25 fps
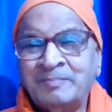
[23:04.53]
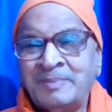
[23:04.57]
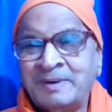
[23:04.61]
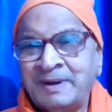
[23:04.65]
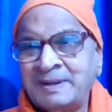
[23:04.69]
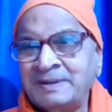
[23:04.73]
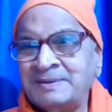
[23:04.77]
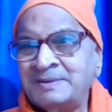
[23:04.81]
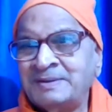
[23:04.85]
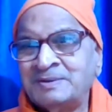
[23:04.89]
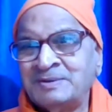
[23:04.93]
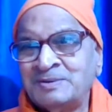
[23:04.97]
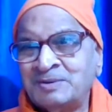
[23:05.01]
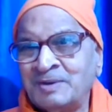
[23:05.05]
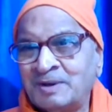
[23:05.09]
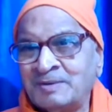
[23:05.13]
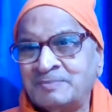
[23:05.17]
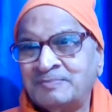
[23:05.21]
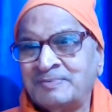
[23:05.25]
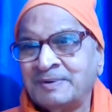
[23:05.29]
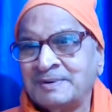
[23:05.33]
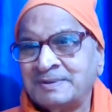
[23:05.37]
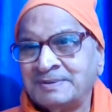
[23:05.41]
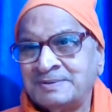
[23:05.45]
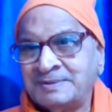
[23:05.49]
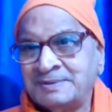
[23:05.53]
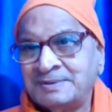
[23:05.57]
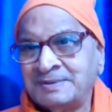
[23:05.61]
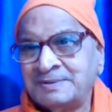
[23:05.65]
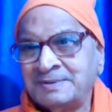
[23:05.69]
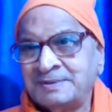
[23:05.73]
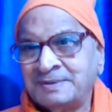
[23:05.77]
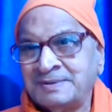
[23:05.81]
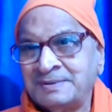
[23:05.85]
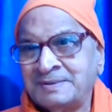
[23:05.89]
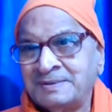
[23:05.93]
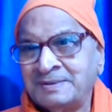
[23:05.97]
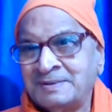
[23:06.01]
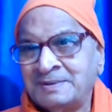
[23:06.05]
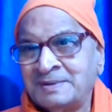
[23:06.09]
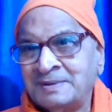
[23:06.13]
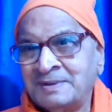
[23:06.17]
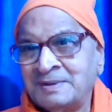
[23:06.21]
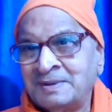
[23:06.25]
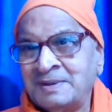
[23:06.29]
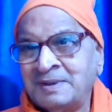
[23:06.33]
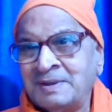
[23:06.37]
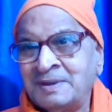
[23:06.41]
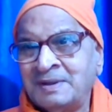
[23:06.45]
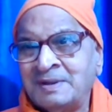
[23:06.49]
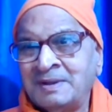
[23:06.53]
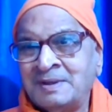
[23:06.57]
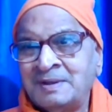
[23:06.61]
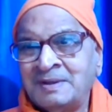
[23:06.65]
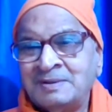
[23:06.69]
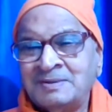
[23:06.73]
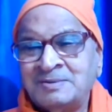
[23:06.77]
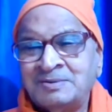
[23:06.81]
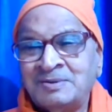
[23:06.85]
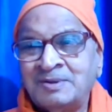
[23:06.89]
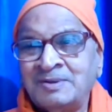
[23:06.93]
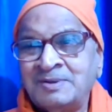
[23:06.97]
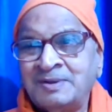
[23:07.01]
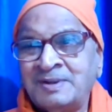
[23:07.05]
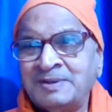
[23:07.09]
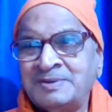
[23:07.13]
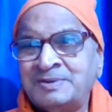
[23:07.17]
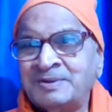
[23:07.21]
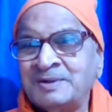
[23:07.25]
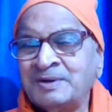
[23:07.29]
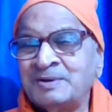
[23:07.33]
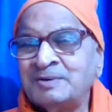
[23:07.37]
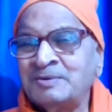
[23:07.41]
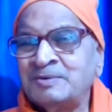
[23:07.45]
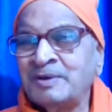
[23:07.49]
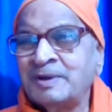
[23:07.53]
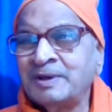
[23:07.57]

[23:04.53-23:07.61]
Brain is not functioning. So nothing